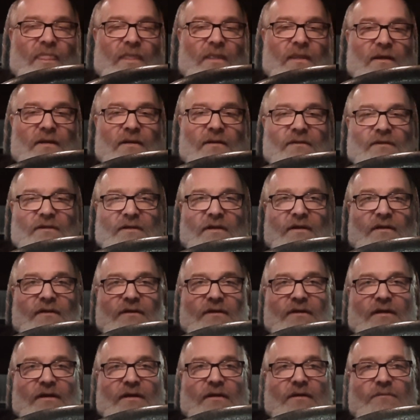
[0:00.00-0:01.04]
and then
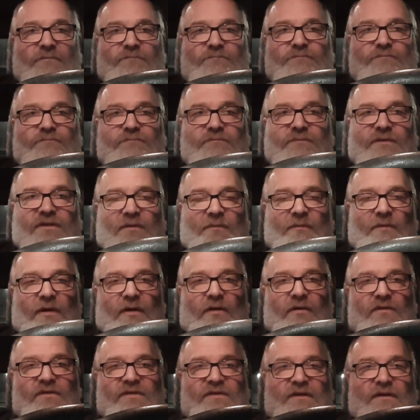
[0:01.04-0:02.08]

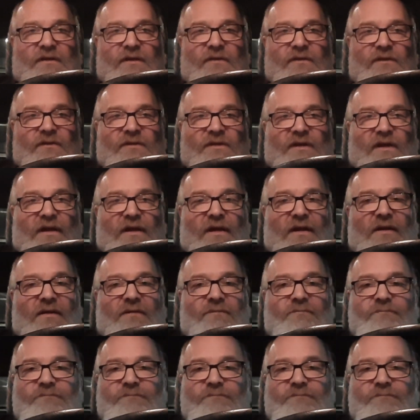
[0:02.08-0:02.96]
tomorrow's another day.